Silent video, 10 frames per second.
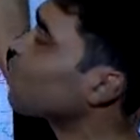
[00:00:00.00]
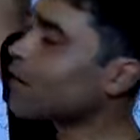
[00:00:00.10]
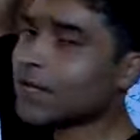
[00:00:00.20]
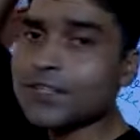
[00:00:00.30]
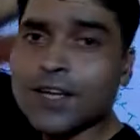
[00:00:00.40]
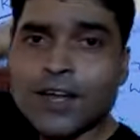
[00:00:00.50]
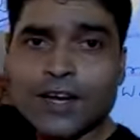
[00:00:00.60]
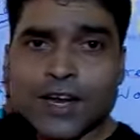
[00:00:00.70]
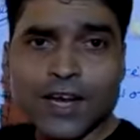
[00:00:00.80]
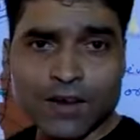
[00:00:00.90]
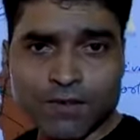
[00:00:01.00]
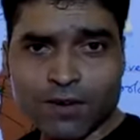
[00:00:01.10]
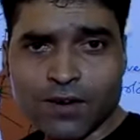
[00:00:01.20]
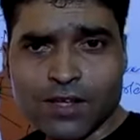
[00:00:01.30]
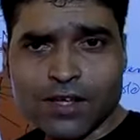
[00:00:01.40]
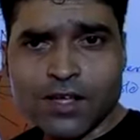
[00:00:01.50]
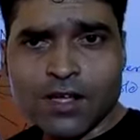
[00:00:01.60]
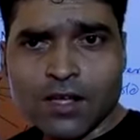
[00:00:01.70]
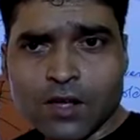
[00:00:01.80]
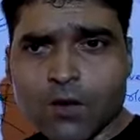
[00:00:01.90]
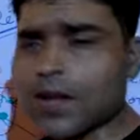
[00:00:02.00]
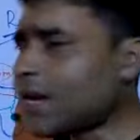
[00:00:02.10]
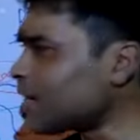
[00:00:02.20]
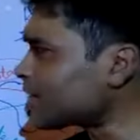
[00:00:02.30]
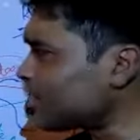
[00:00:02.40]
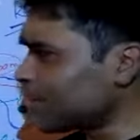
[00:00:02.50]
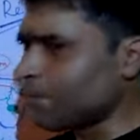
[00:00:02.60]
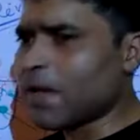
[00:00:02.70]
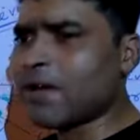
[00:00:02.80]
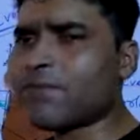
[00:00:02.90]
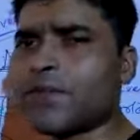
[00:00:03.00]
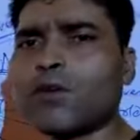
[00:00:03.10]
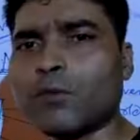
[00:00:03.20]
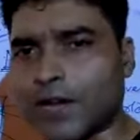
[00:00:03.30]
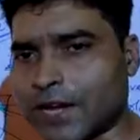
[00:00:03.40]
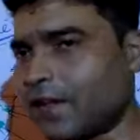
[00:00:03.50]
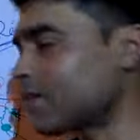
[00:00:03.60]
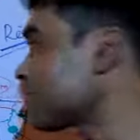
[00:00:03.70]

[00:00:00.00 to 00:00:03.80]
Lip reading: known as Nile River. Okay, let's see the map. You will be clear.